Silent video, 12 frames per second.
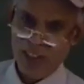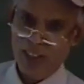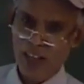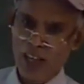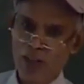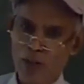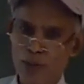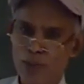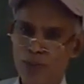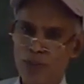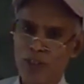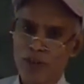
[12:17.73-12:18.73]
it can
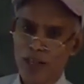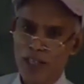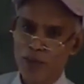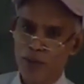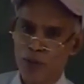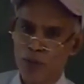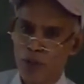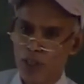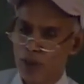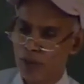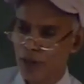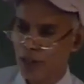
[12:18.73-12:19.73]
vary from
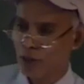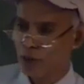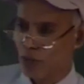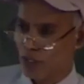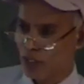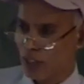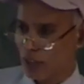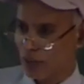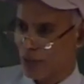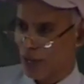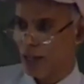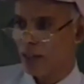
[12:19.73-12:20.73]
45 to
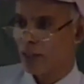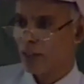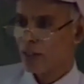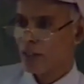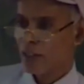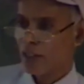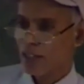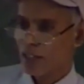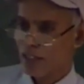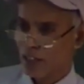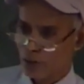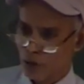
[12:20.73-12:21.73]
135,
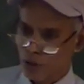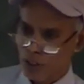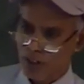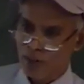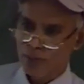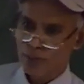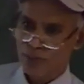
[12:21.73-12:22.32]
and also the